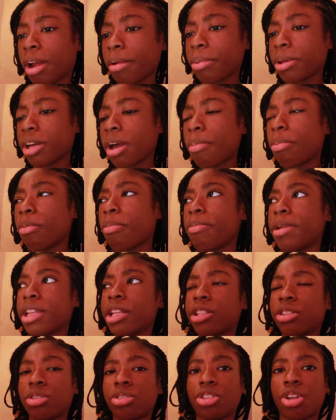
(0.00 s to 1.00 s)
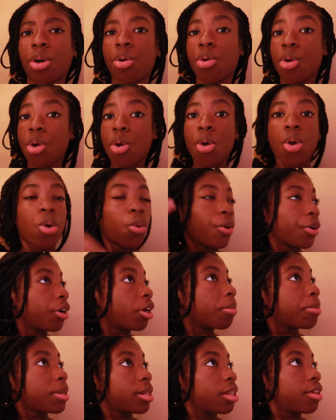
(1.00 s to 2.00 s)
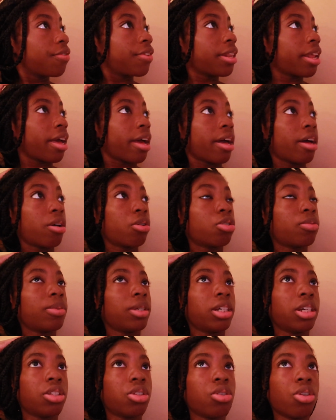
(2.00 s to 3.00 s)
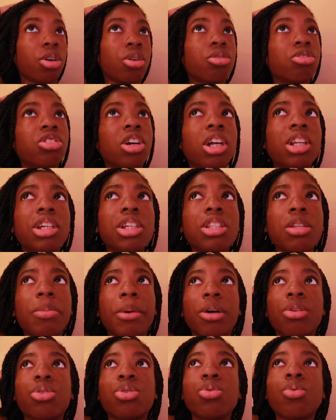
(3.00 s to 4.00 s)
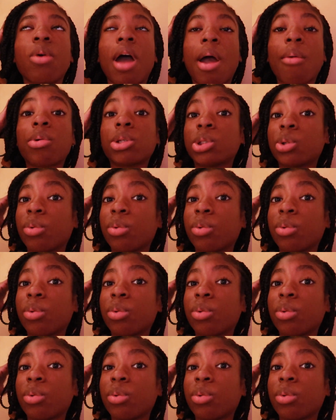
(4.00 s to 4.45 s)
probably a couple minutes or so we're gonna be leaving the house, because you know, Charlotte is about 2 hours